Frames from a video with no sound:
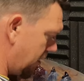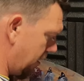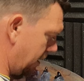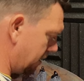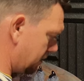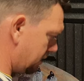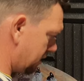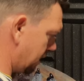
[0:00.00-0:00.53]

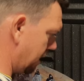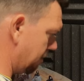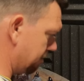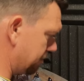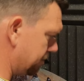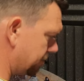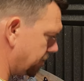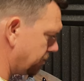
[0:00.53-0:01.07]
Let's
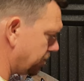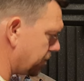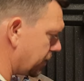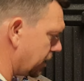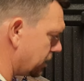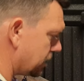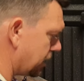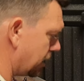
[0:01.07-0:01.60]
um,
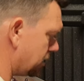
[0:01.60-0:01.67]
let's